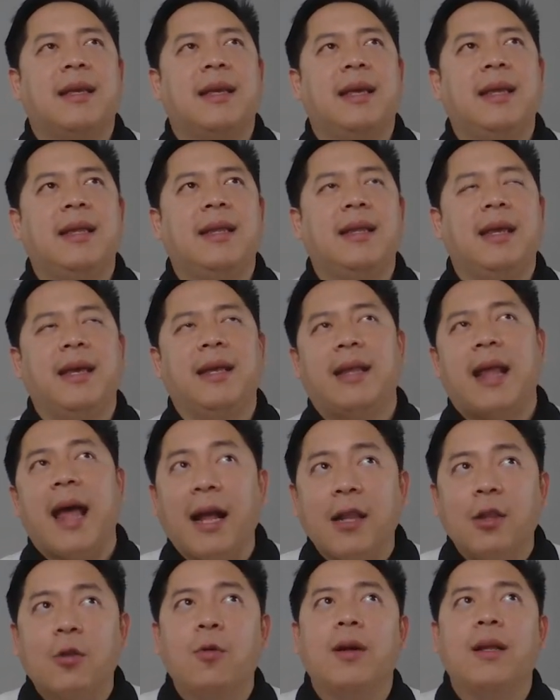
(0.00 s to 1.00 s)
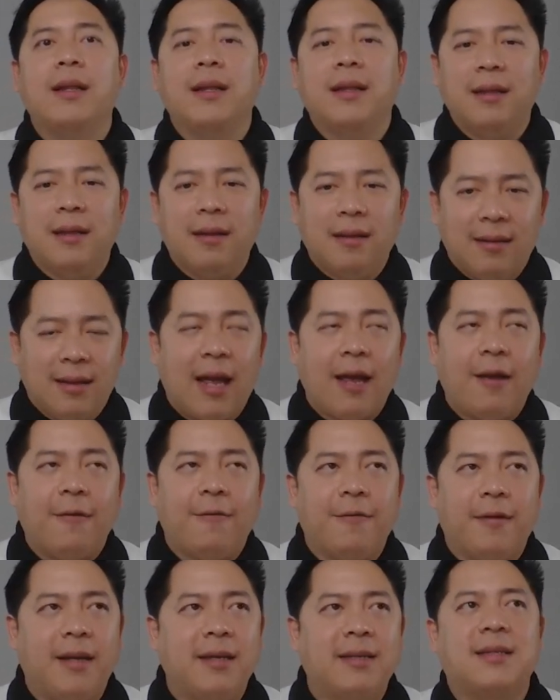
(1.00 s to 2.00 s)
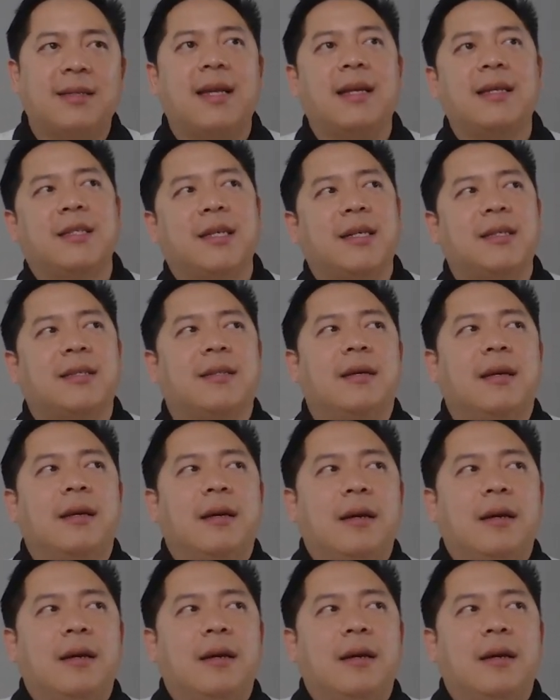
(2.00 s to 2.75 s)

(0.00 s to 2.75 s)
in in actual life, it's not just